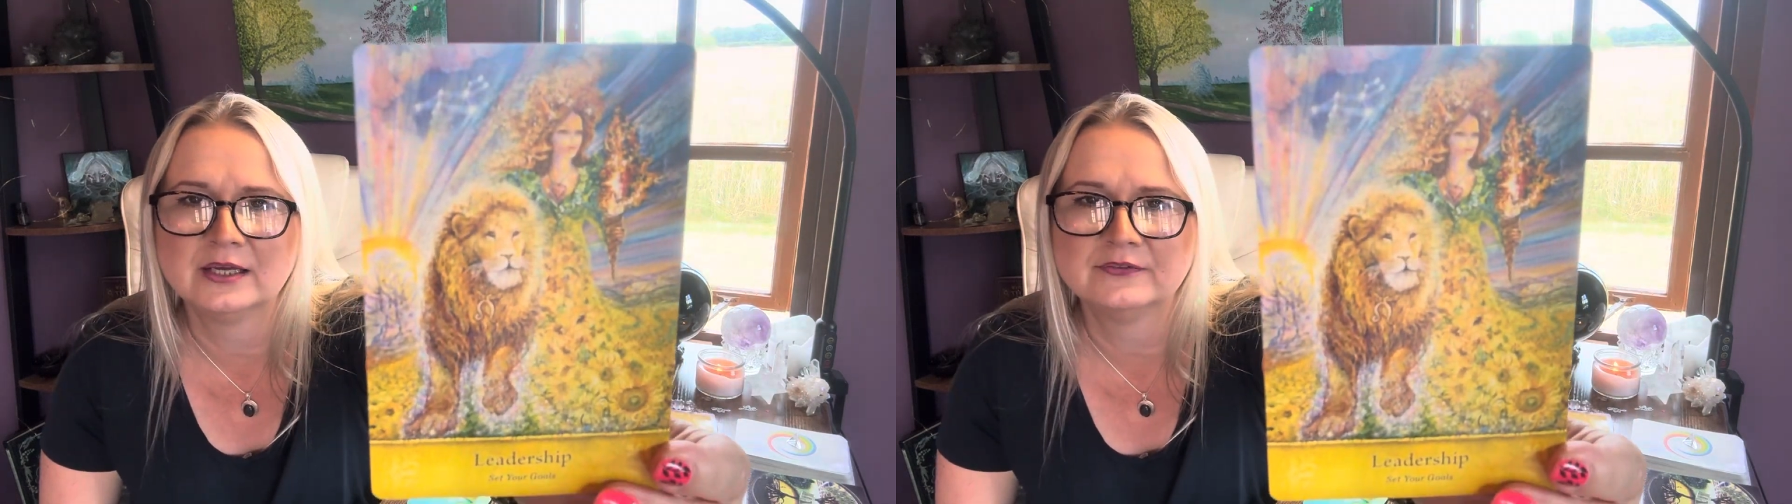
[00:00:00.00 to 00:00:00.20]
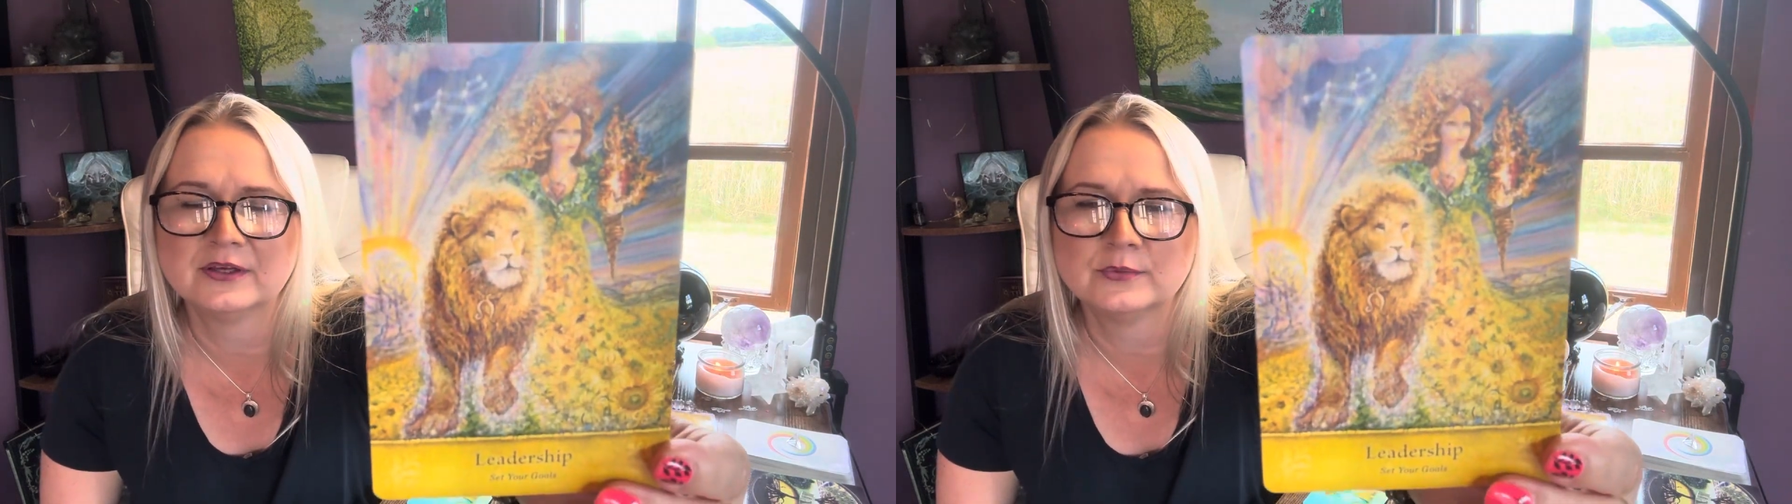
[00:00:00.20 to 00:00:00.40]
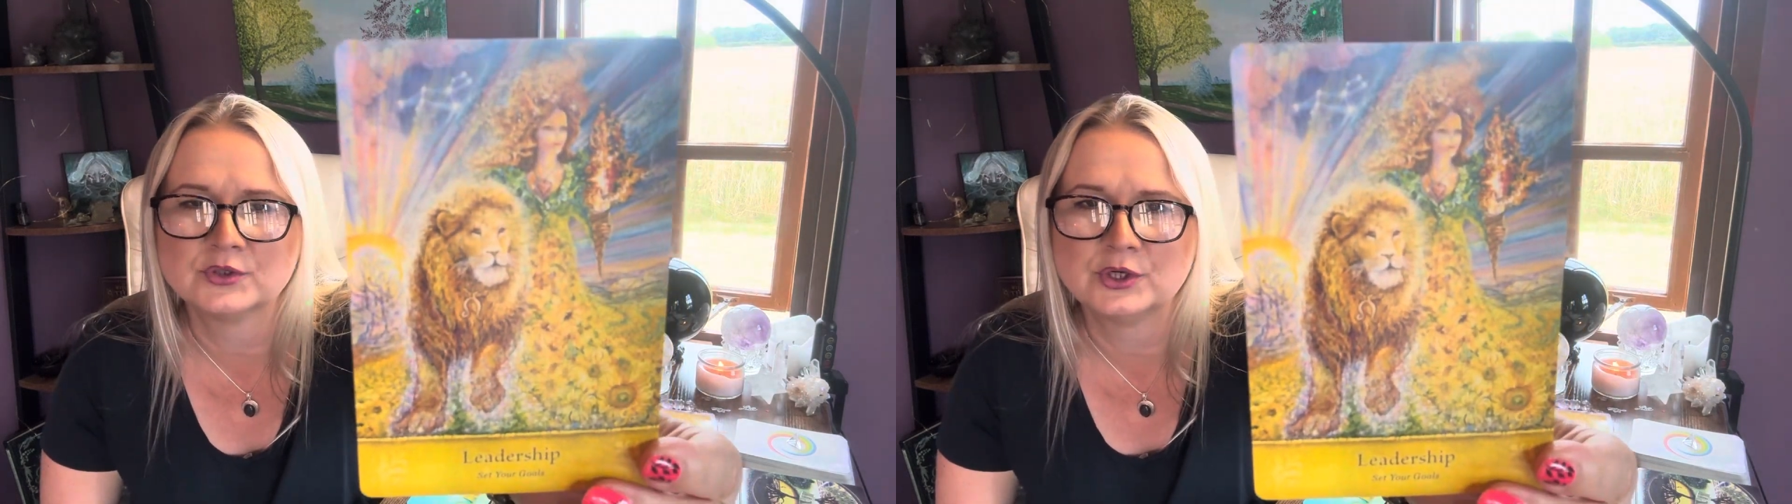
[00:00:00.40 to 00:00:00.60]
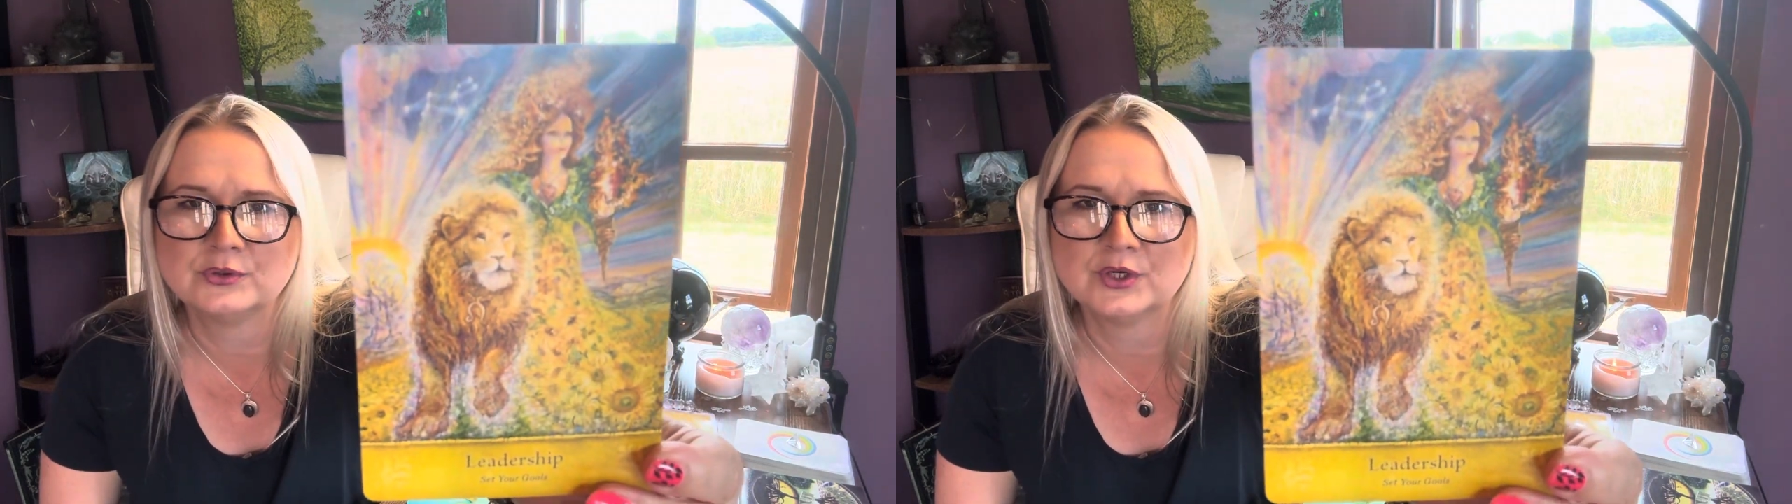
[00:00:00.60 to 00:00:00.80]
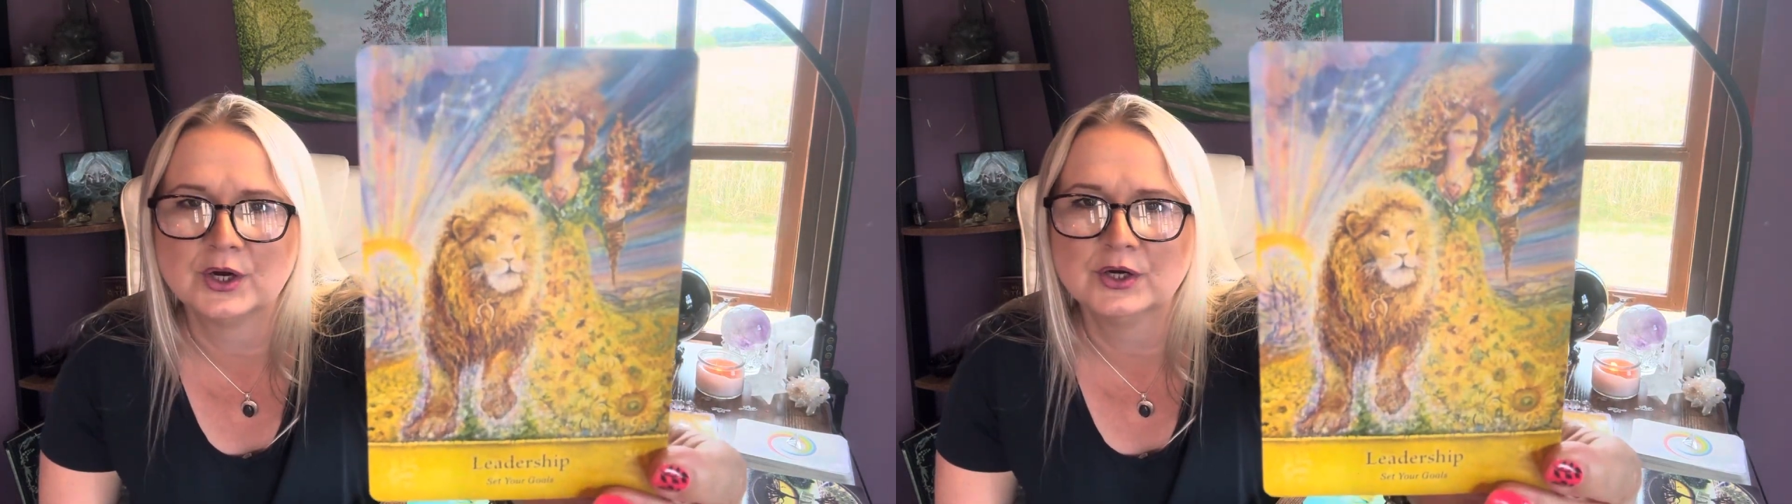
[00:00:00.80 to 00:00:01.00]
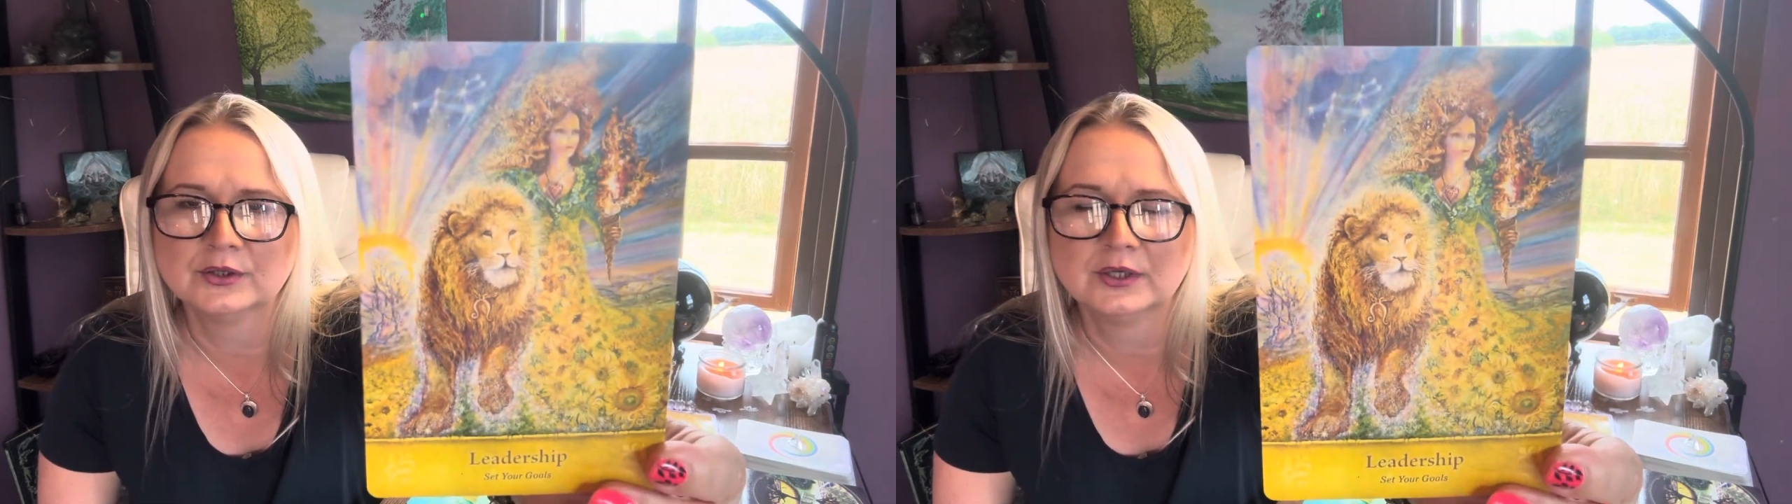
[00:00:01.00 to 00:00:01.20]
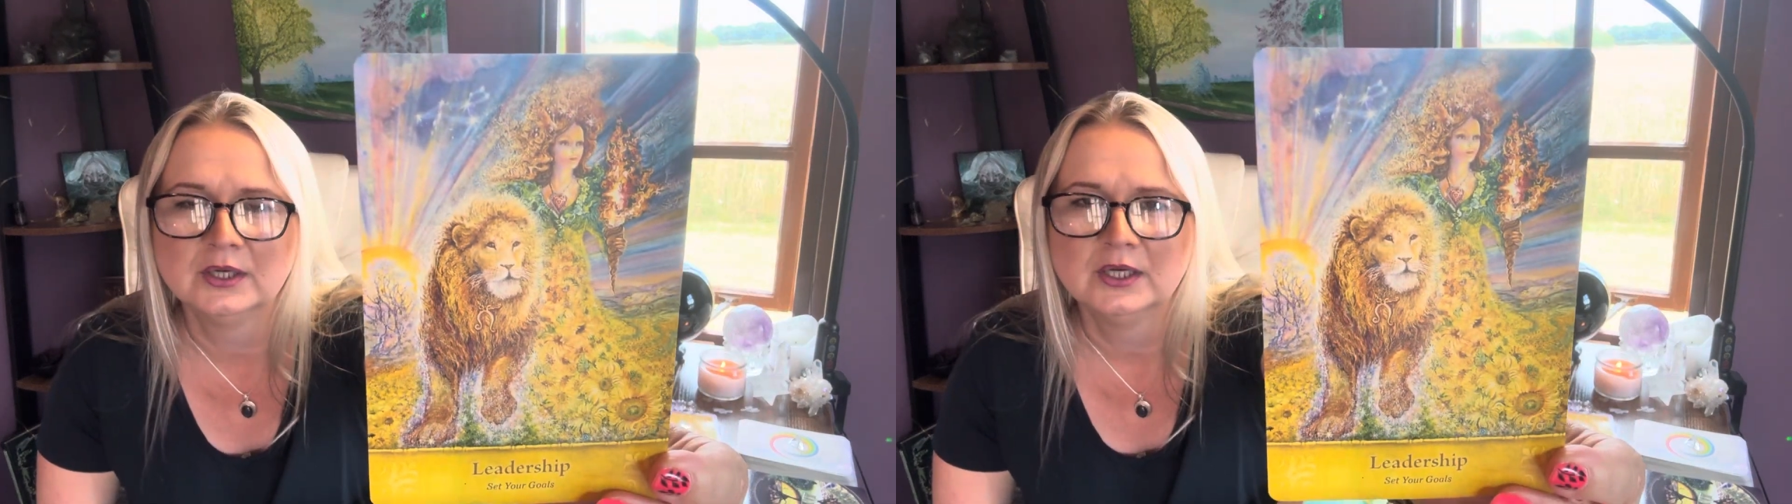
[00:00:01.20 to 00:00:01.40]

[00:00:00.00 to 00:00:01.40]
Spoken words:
if there was no dark,